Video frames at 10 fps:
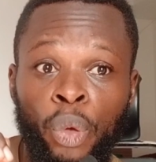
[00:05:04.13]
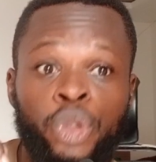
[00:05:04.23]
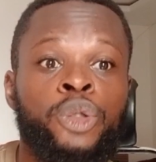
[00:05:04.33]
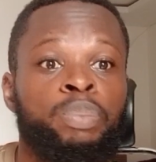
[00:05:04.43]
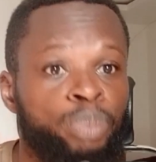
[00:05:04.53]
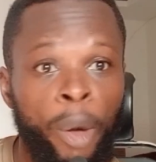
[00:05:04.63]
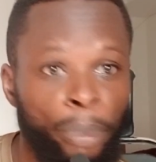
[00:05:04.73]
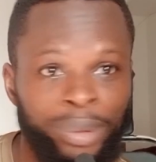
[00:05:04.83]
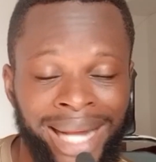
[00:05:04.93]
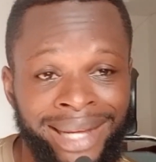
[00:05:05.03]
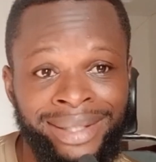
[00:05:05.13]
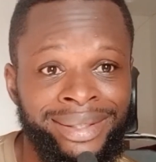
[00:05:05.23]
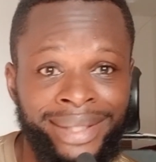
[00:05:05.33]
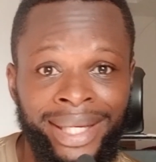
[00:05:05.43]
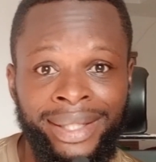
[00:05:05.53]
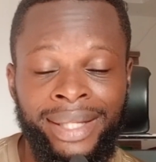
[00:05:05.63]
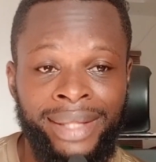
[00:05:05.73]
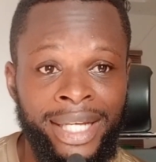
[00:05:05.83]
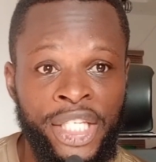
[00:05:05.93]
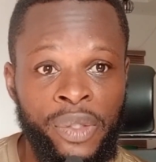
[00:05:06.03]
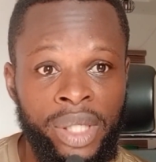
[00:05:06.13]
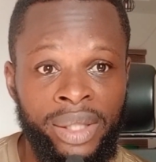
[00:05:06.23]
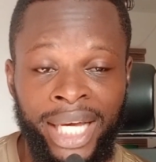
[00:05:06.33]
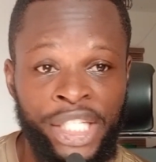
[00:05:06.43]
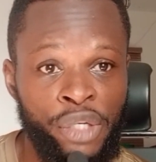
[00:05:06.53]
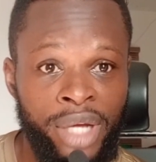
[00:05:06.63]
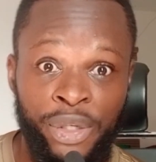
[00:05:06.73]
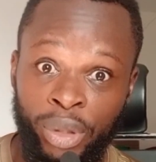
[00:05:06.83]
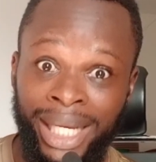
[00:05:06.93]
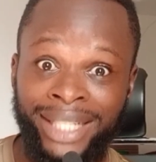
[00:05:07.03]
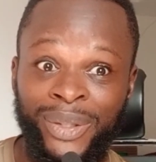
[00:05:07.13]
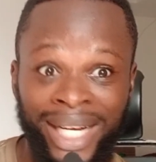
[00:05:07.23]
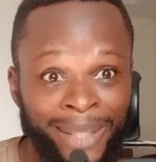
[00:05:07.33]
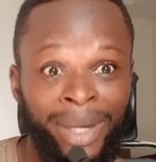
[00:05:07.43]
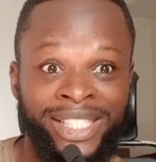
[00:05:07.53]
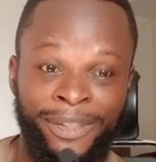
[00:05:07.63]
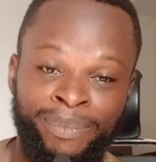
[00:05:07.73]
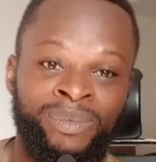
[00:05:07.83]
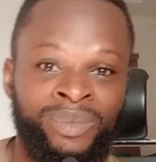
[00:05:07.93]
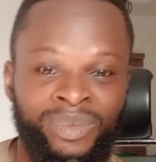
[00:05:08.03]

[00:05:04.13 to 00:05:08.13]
most popular then in Nigeria. So you can imagine.